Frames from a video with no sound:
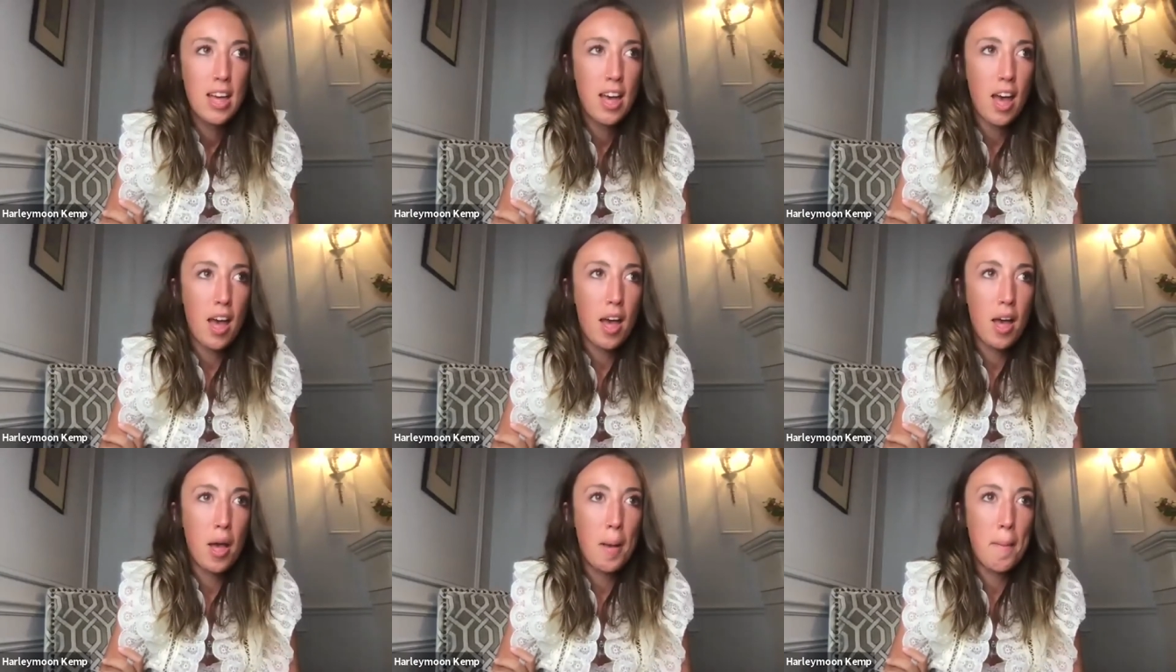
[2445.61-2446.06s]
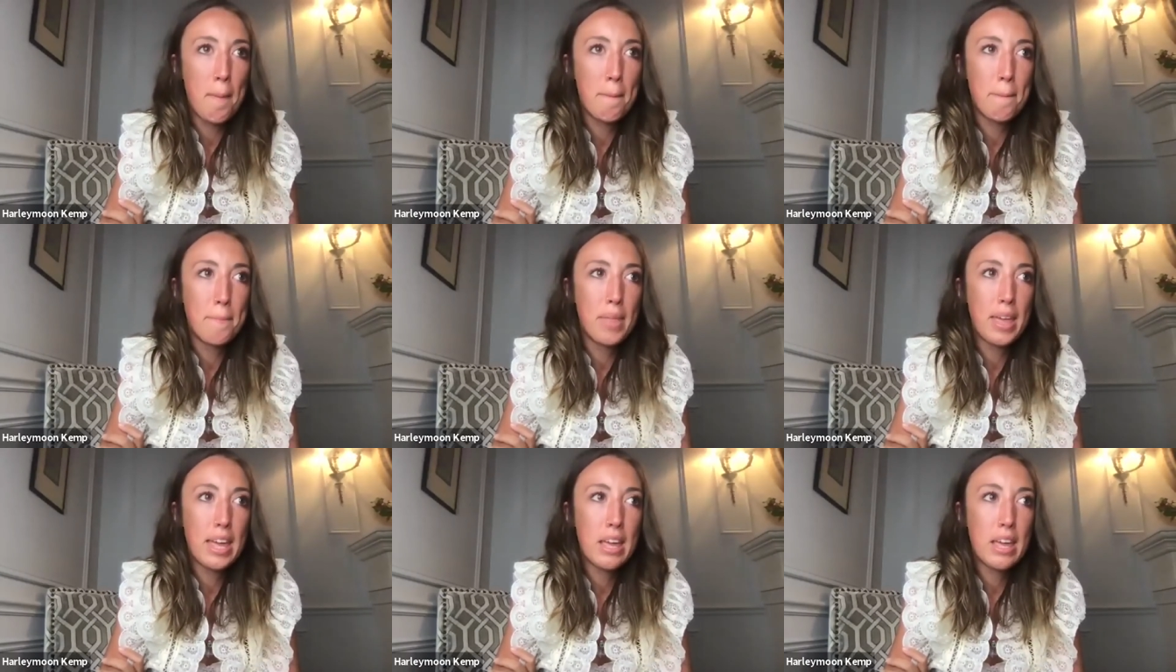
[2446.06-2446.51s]

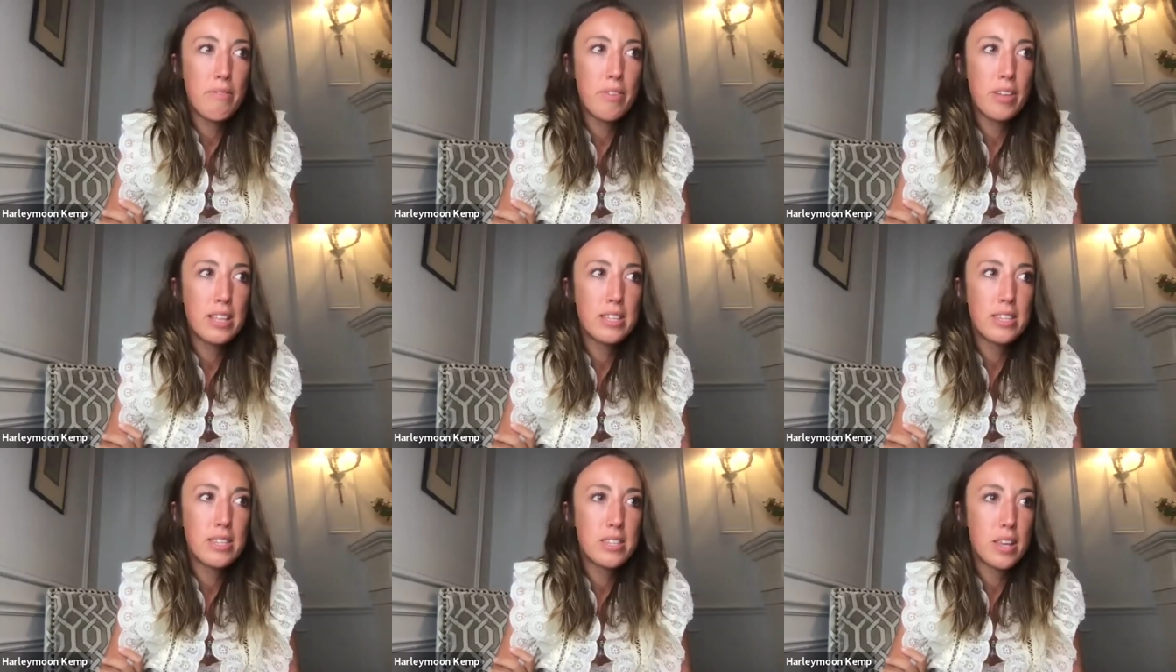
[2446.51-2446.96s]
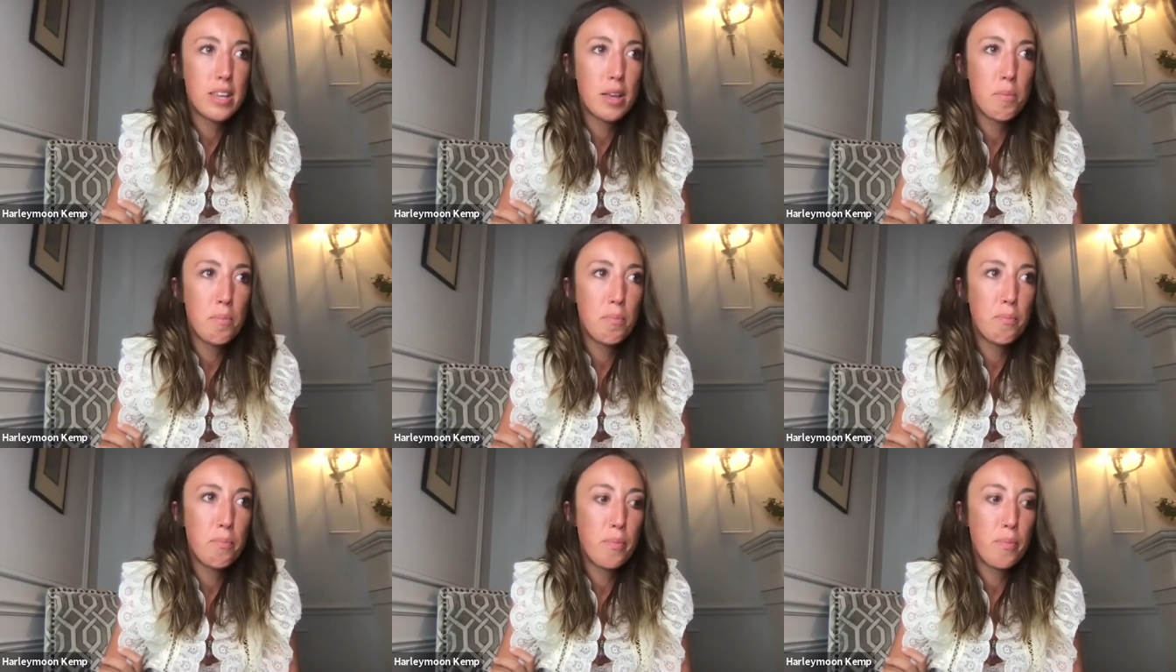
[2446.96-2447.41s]
um, even
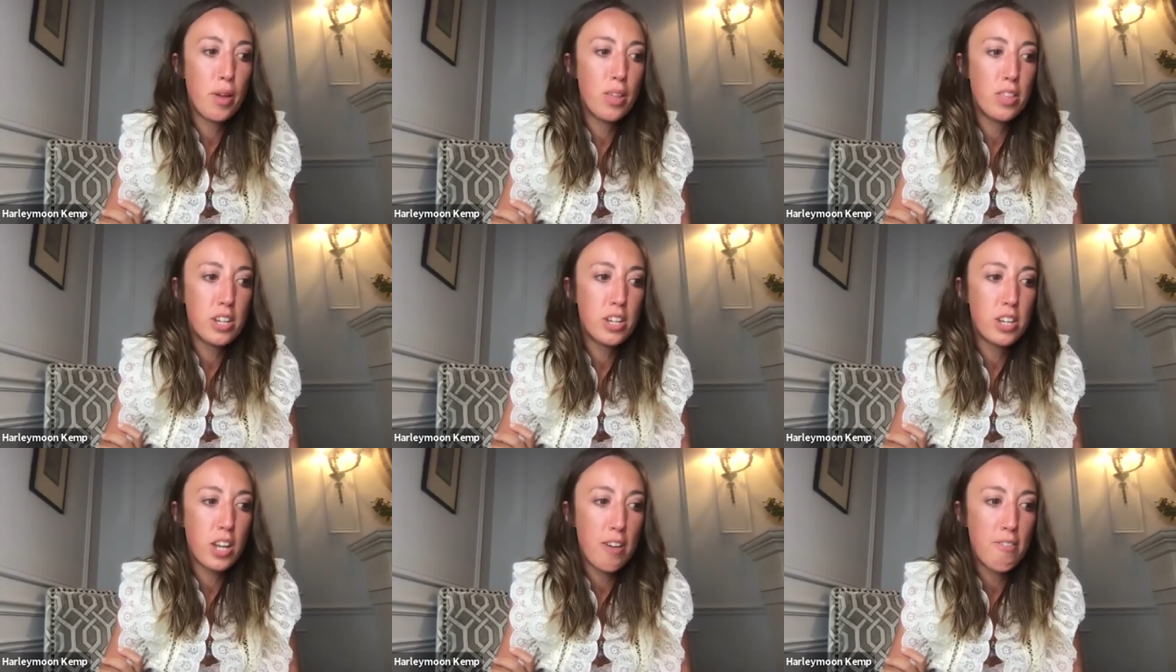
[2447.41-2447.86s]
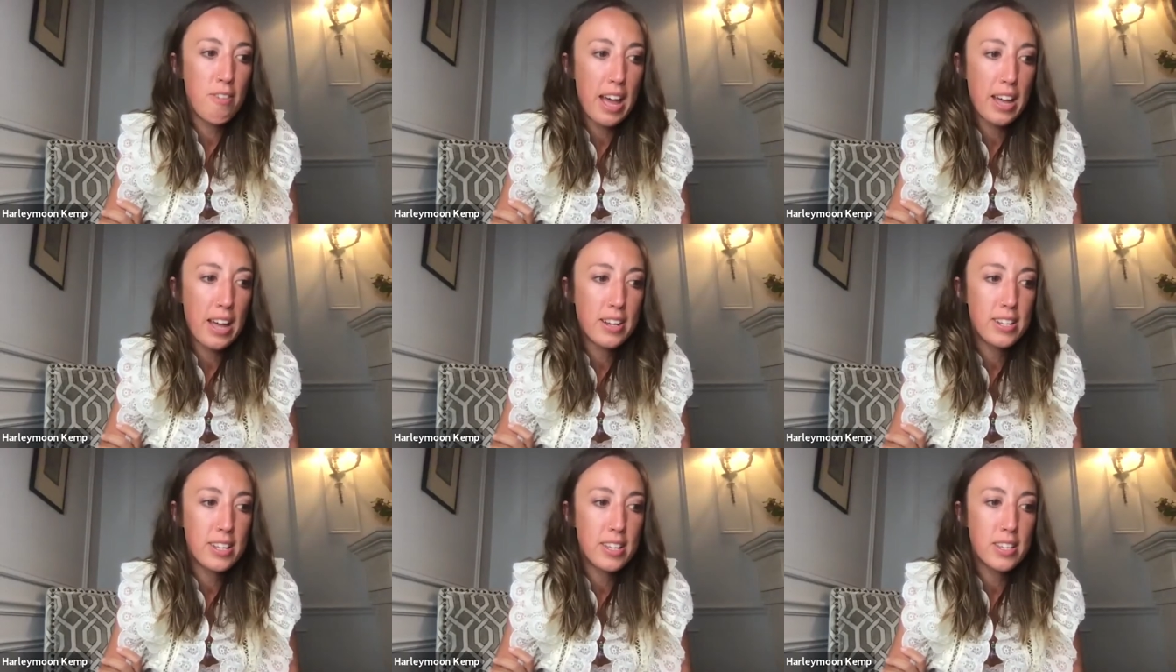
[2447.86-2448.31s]
some the
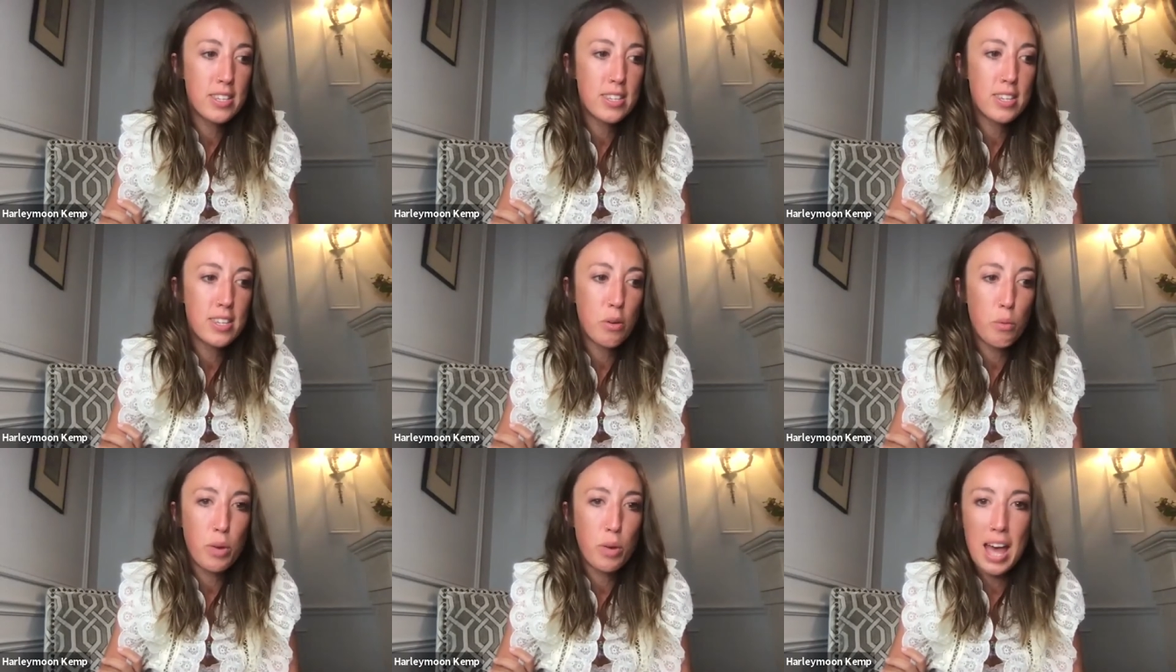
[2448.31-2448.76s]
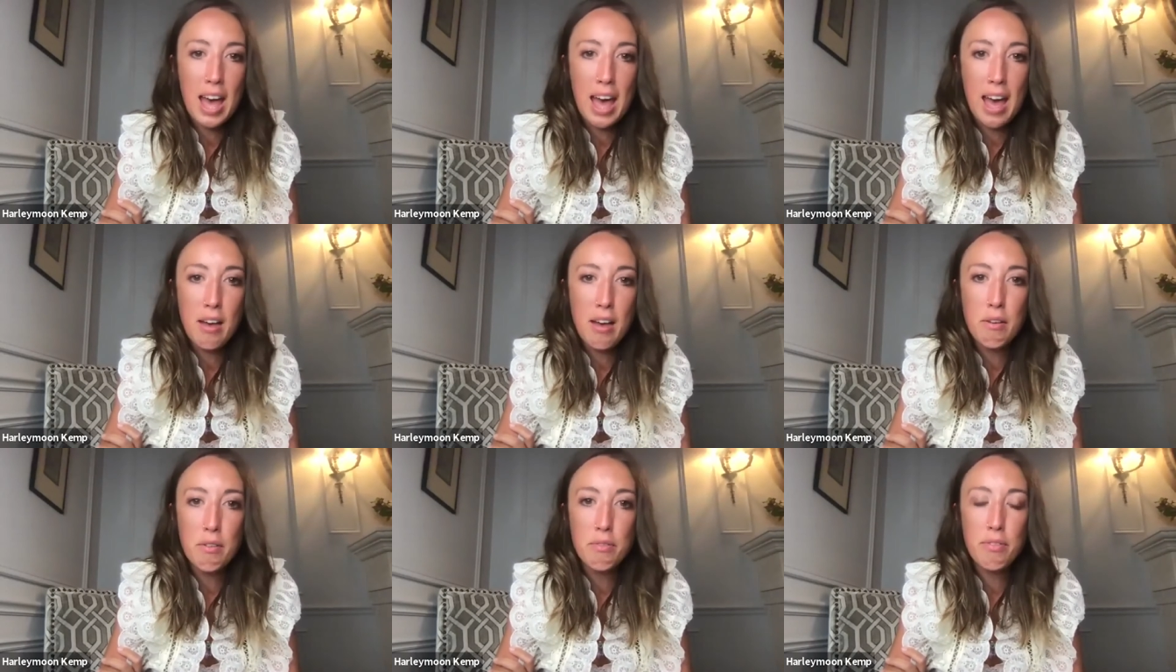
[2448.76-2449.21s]
directors that we
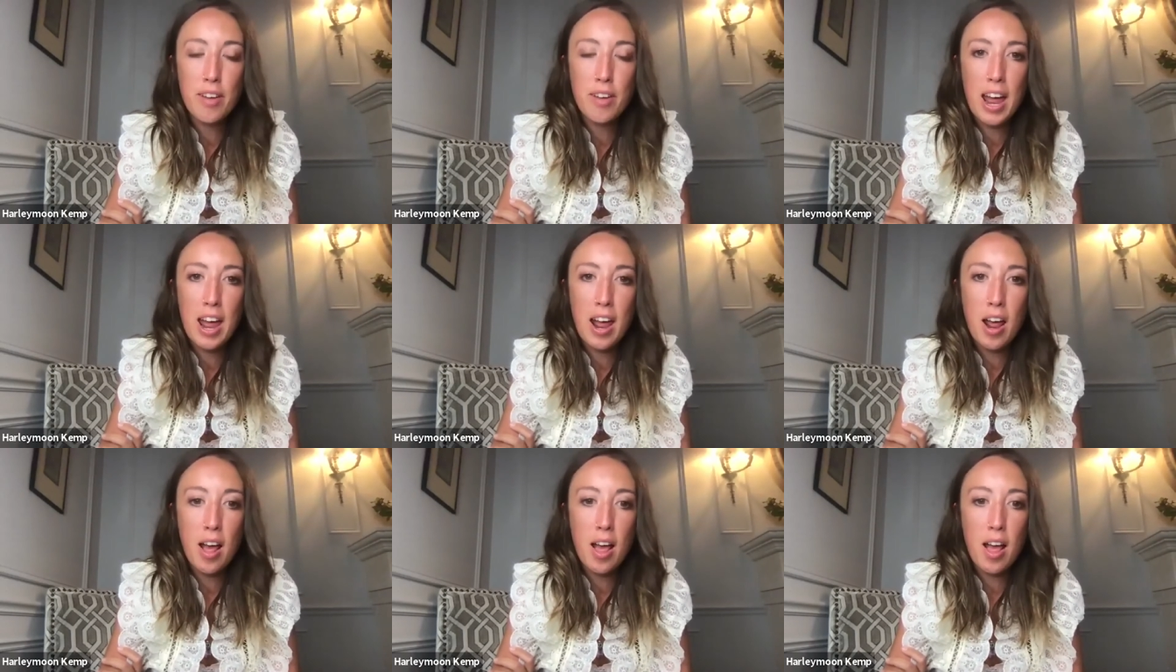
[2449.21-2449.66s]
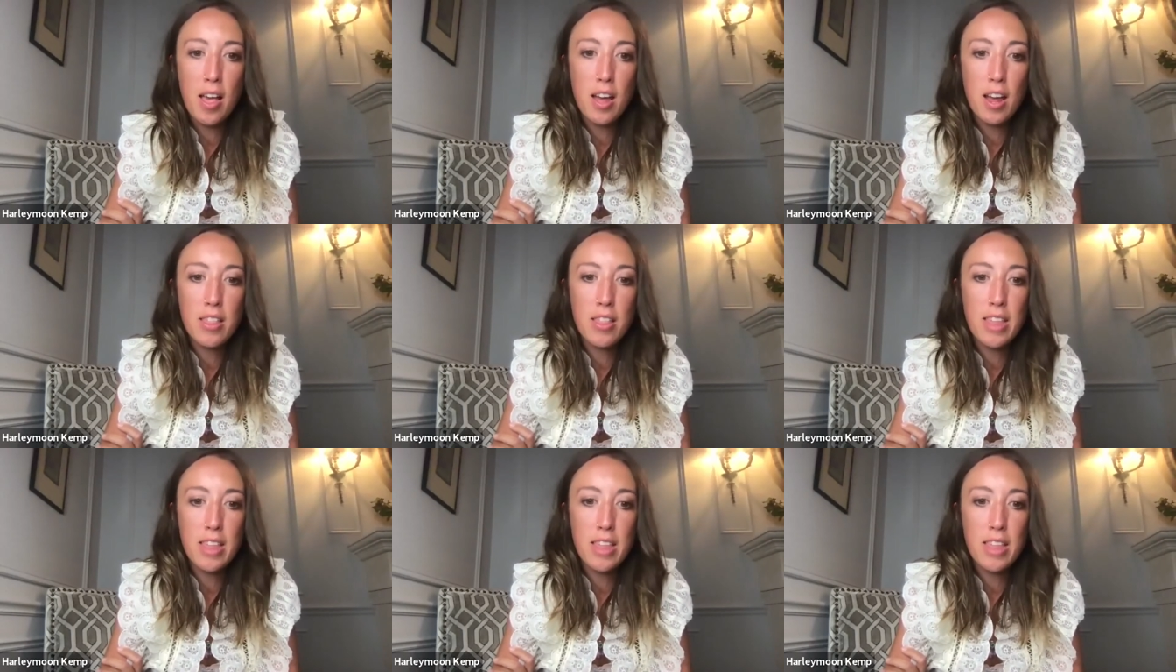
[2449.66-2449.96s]
have uh,